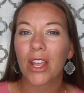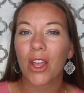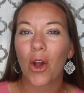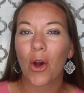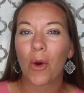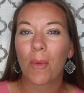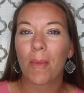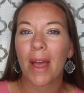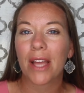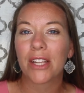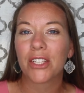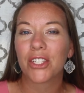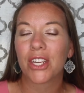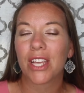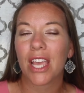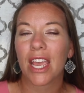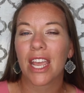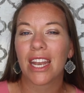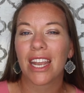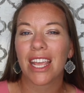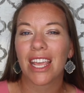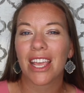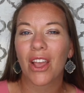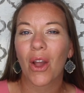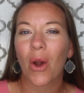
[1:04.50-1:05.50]
home
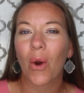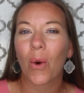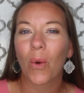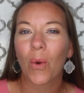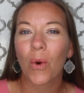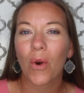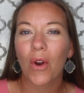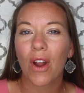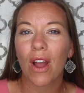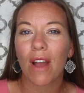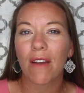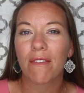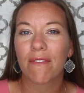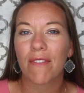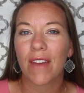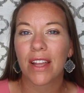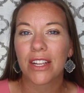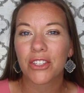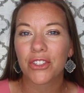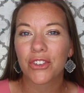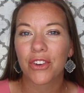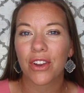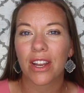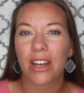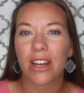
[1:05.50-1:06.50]
educating, or a
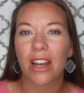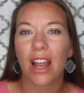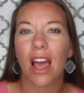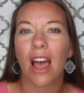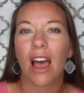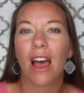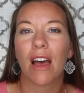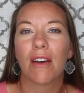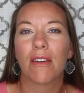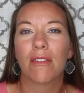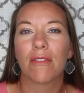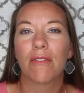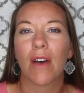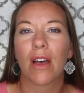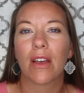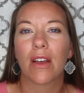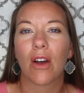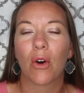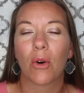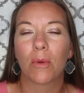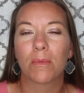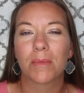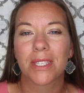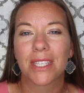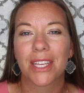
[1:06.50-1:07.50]
veteran of
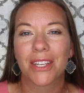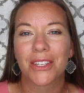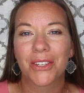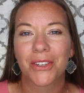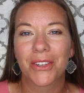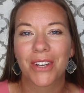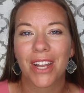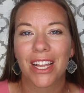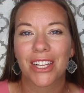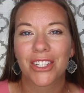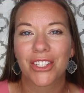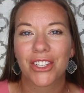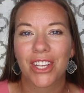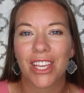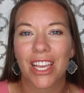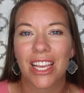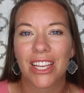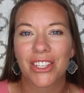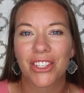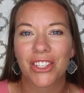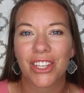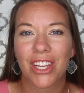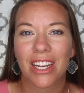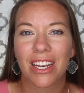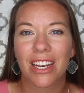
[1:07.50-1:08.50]
home-centered
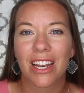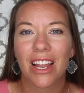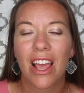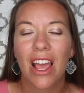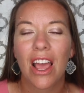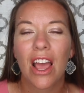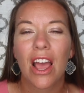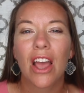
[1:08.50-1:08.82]
education,